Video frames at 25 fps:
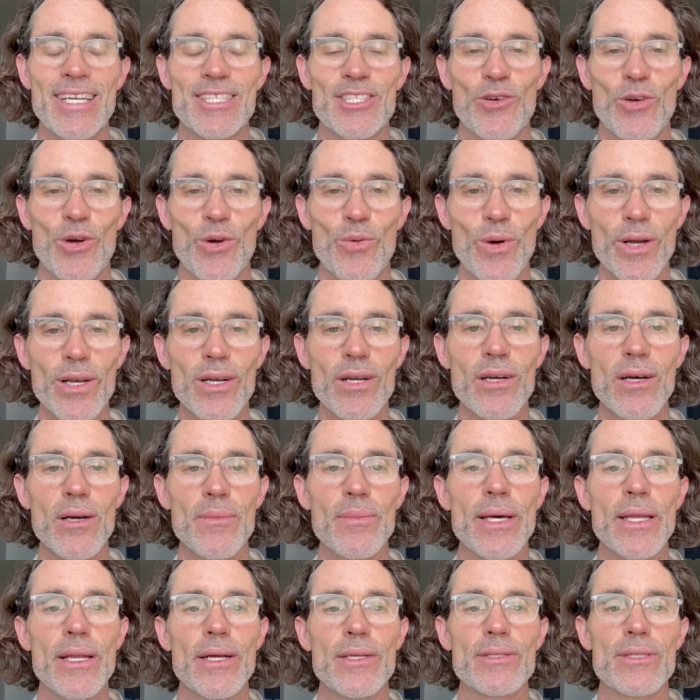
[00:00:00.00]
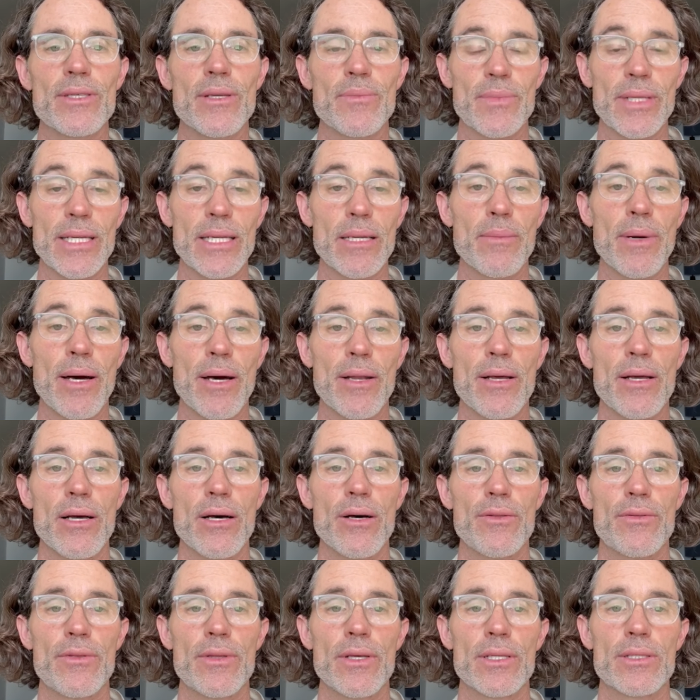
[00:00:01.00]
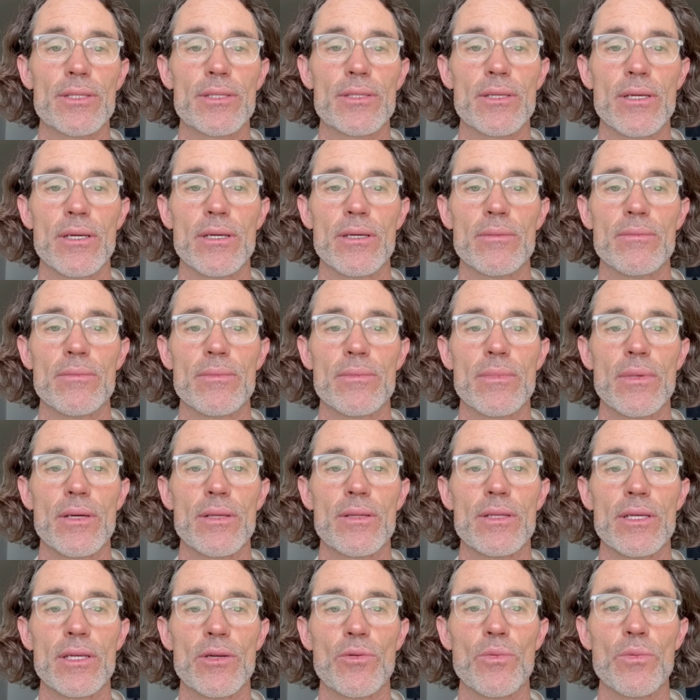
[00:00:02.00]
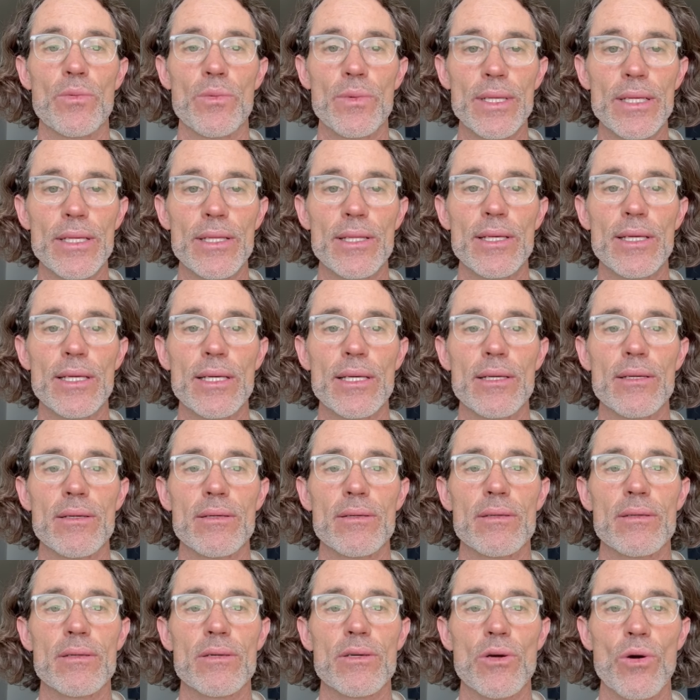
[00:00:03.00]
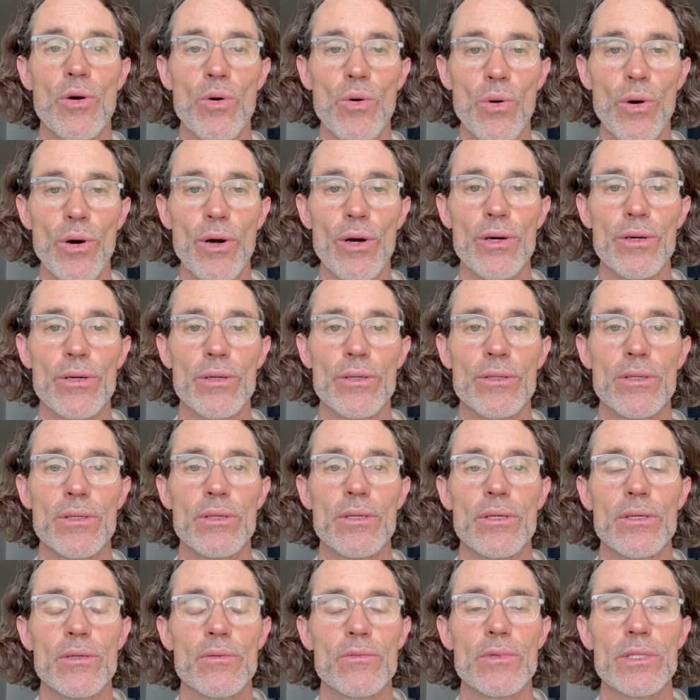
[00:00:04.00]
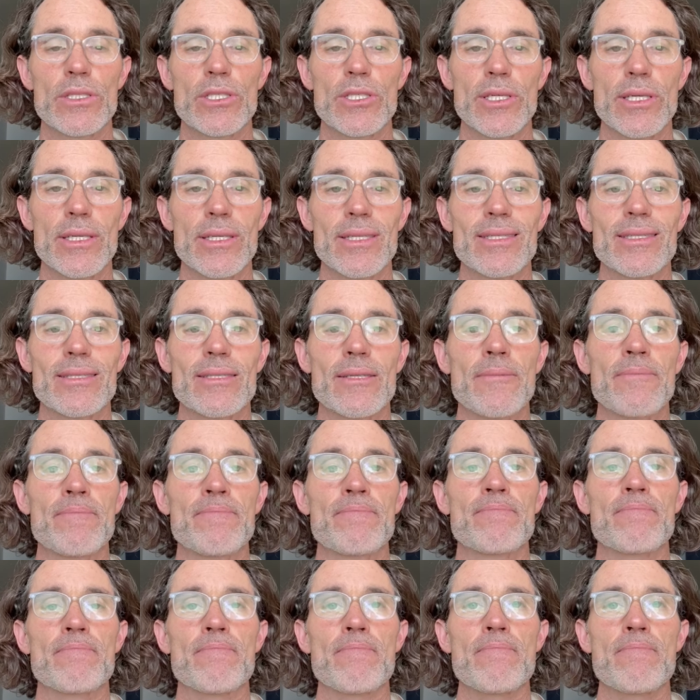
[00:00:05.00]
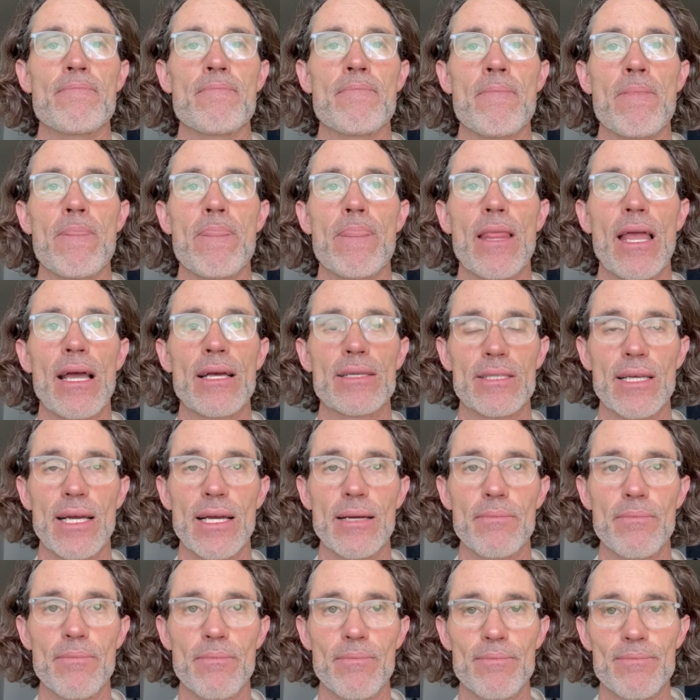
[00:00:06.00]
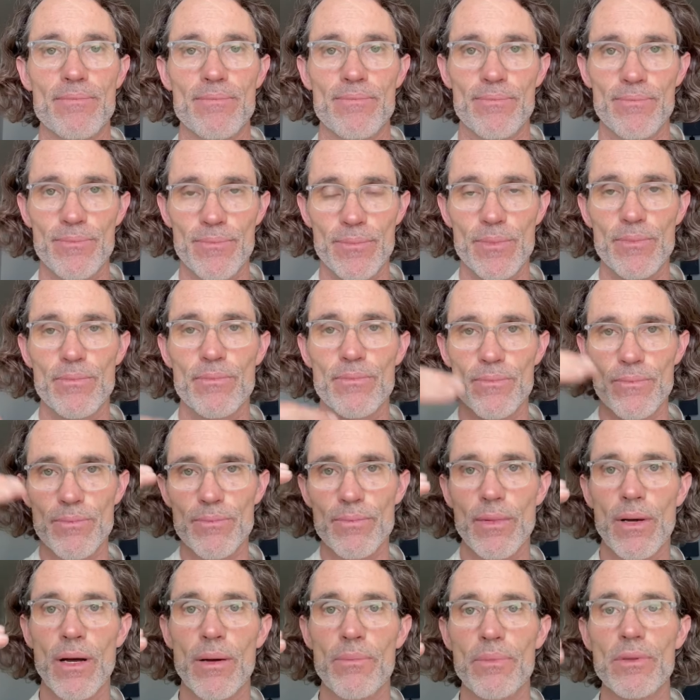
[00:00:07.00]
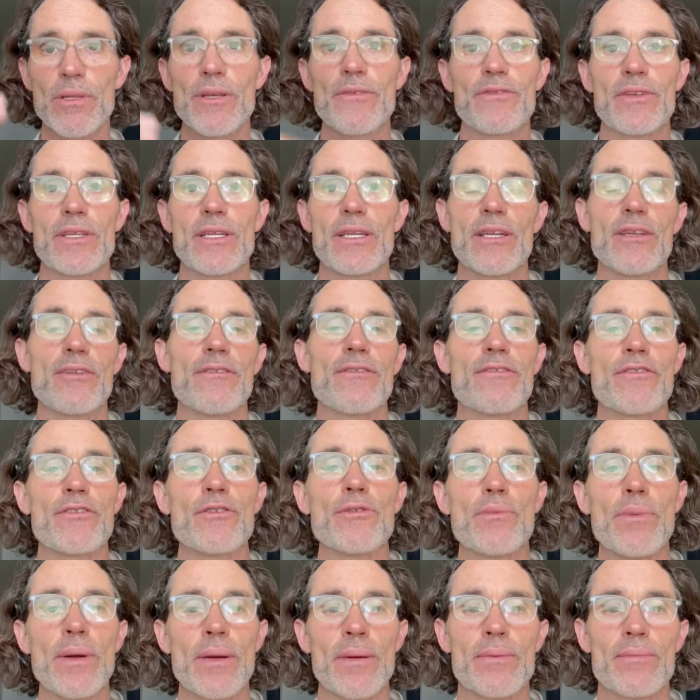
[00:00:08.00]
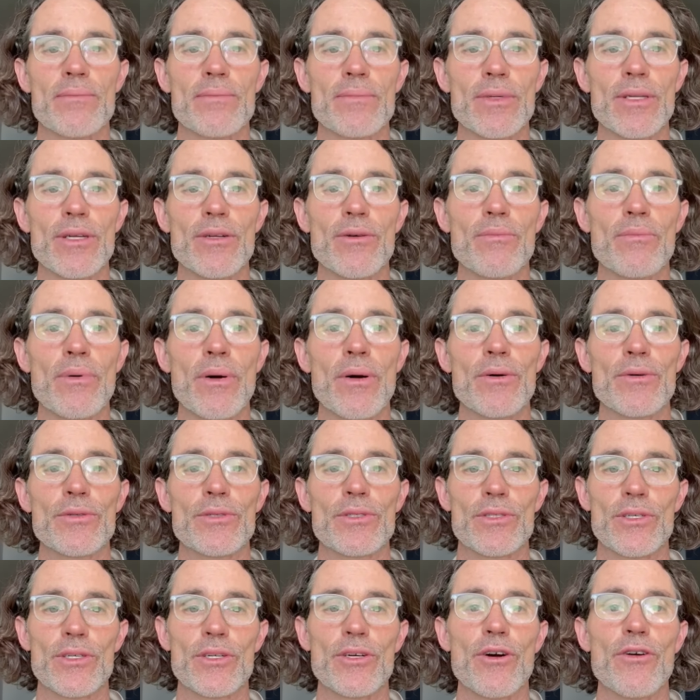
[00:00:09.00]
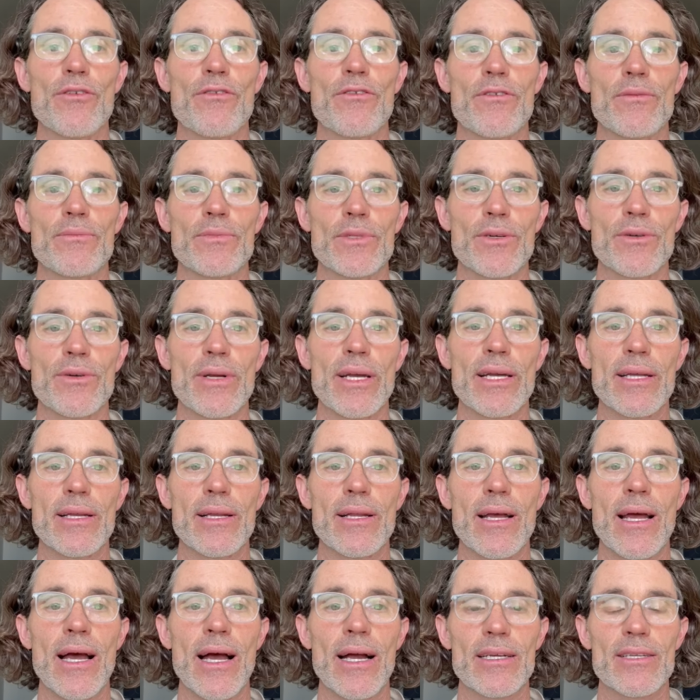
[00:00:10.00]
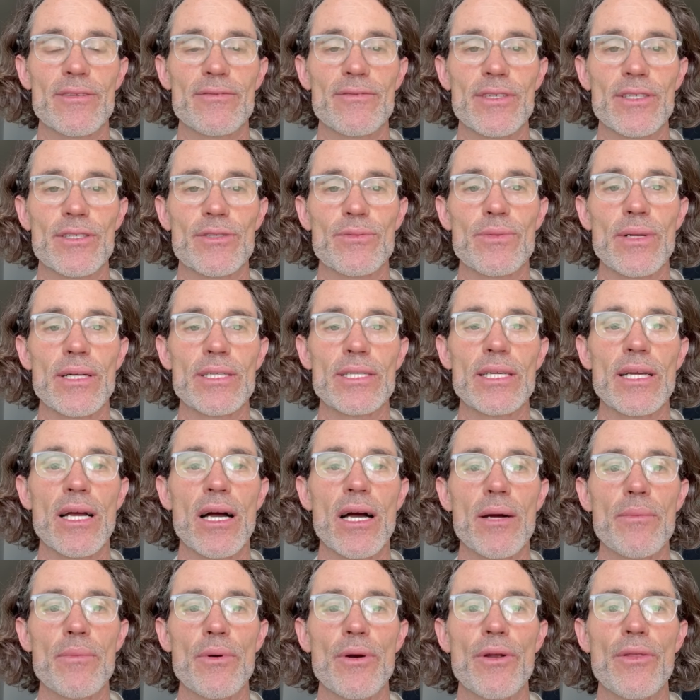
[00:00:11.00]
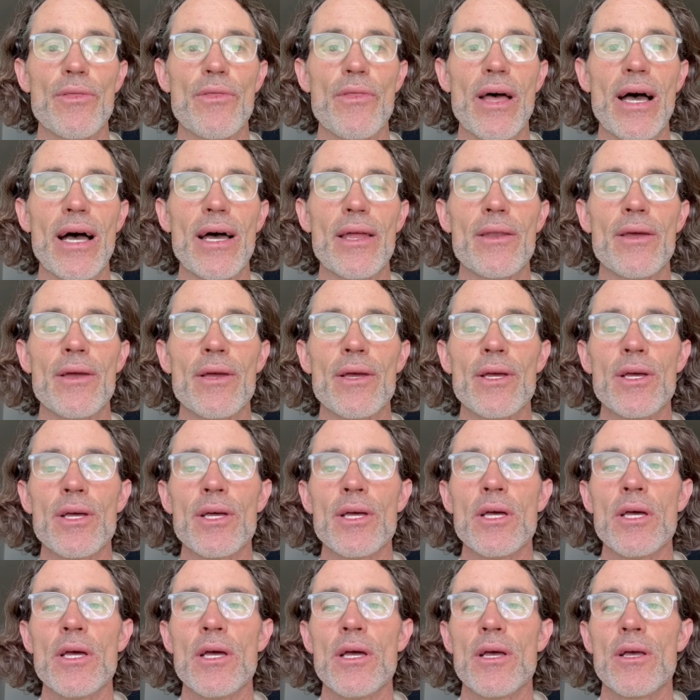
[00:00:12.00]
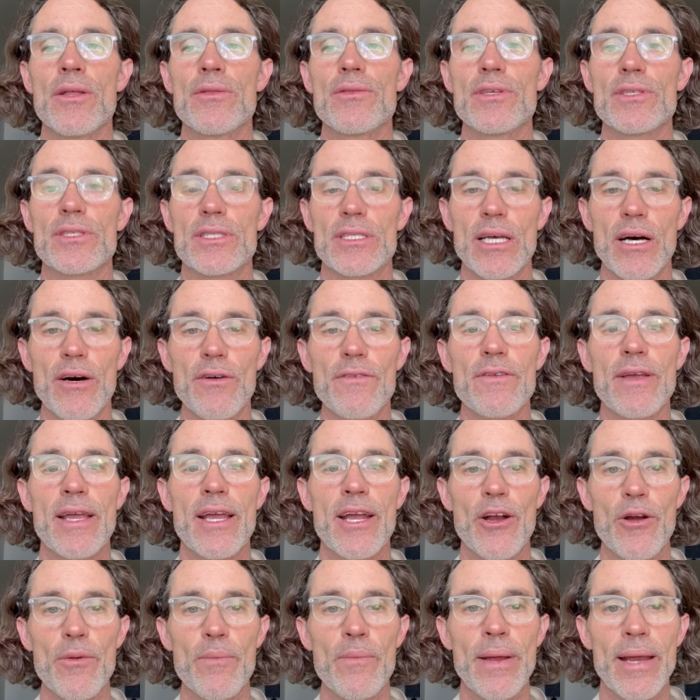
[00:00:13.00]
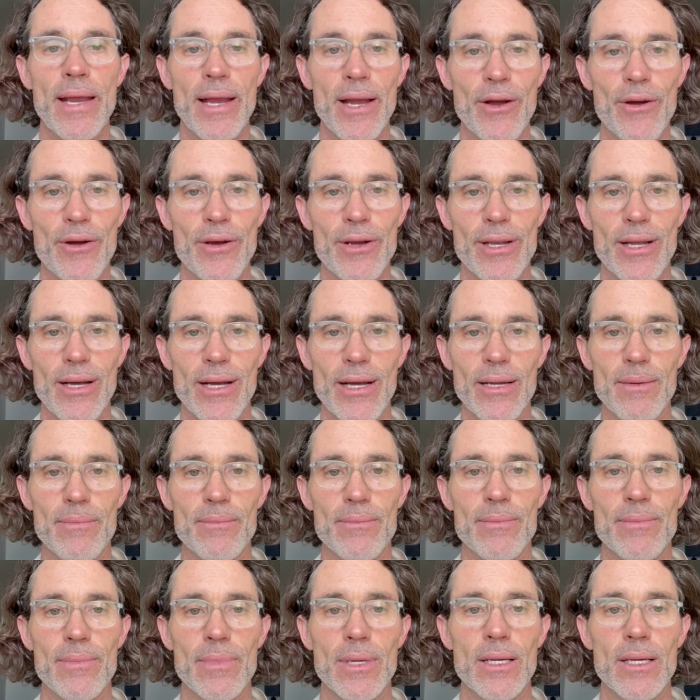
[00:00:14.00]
So I want to comment on something about health that's, I think, really core, which is, as I uplifted in a few, you know, posts ago from the great activist Reggie Hubbard, that the self-care paradigm